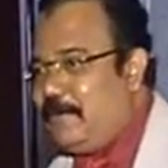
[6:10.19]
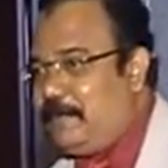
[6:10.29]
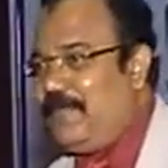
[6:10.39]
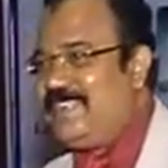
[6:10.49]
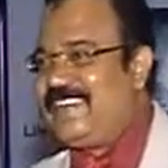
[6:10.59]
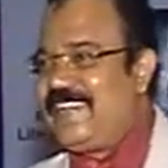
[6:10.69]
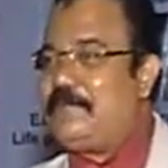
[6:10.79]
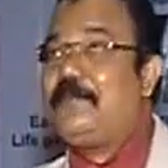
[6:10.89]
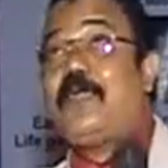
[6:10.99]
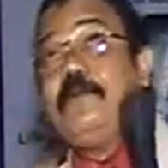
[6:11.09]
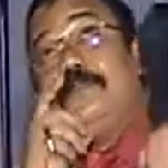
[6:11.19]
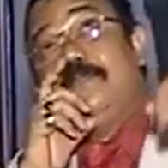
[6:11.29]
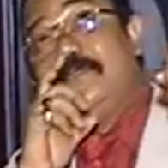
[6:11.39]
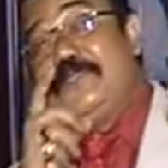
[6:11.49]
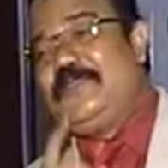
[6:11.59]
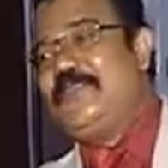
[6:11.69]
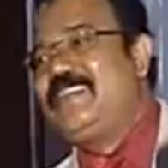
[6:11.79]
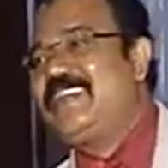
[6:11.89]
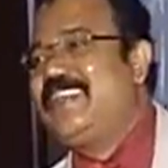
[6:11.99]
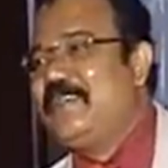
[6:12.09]
He goes, picks it up, comes,
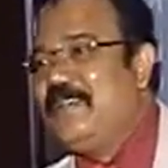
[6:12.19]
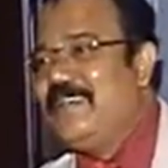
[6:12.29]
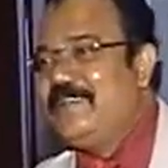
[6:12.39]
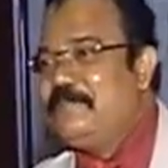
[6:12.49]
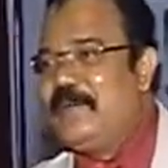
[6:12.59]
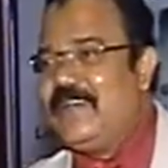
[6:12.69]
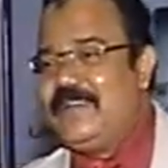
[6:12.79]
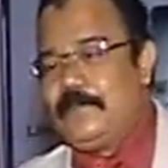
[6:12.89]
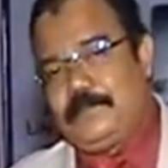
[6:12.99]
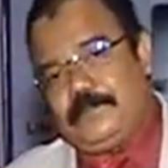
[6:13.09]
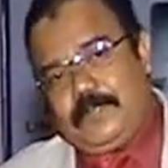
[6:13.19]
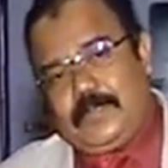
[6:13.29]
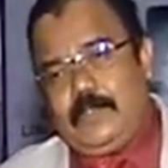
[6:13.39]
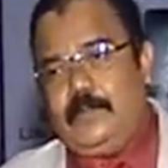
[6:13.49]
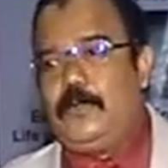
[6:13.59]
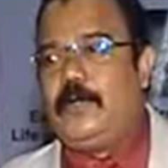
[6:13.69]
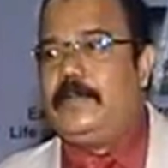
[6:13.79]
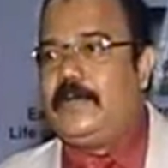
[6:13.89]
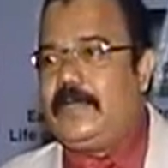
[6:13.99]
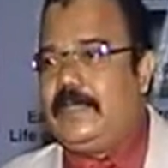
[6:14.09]
shoots at the bird.
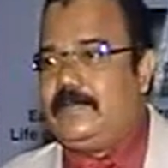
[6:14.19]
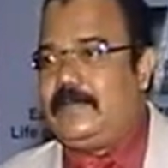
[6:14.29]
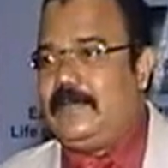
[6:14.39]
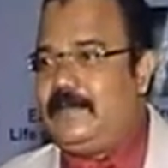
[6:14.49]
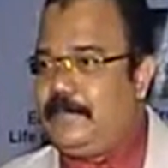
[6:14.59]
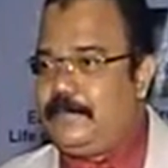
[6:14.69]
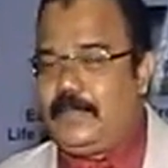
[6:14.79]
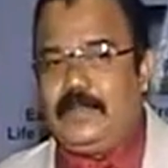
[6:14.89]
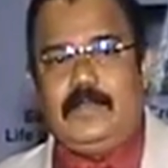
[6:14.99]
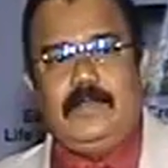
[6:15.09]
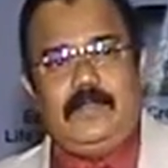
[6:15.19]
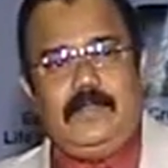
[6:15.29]
Poor bird gets killed.